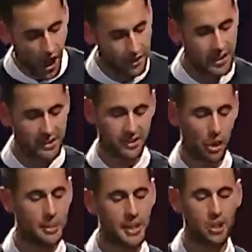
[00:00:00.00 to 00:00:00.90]
I think
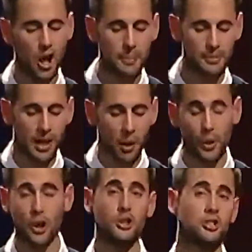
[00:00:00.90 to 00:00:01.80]
so many times
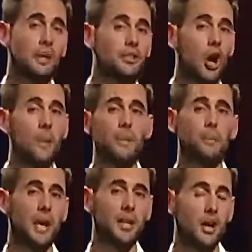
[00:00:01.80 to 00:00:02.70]
we don't spend time
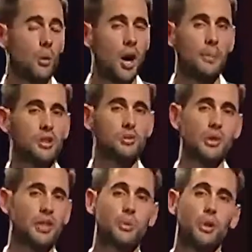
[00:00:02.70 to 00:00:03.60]
in prayer. You know why?
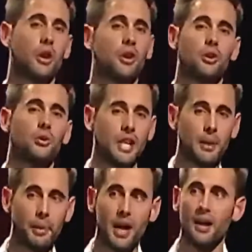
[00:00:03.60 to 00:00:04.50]
Because we think we got it all
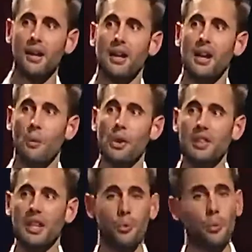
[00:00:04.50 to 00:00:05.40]
down pat.
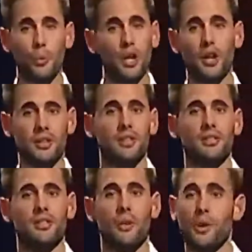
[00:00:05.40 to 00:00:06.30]
We think we got
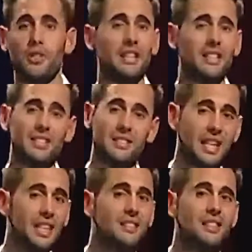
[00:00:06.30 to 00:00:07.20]
this. We think this
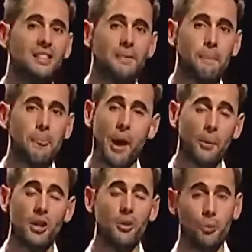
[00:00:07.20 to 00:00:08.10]
is easy.
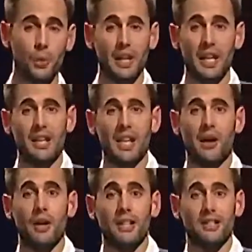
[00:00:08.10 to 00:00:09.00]
And we don't, we in
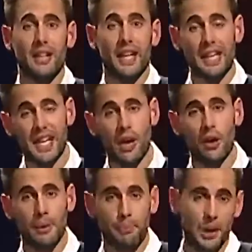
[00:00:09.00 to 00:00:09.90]
our, in
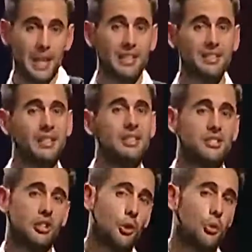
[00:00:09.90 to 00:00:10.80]
our
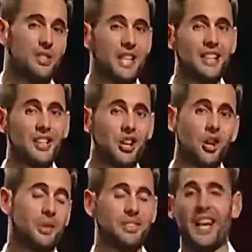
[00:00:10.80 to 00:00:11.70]
prayerlessness, you know what we're saying to
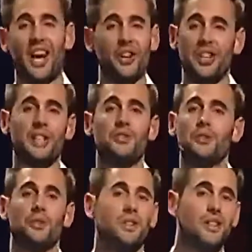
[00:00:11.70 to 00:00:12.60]
God? We're saying, I don't need
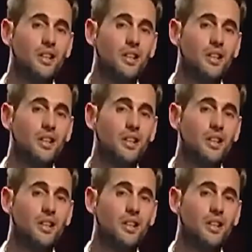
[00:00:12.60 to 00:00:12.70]
you.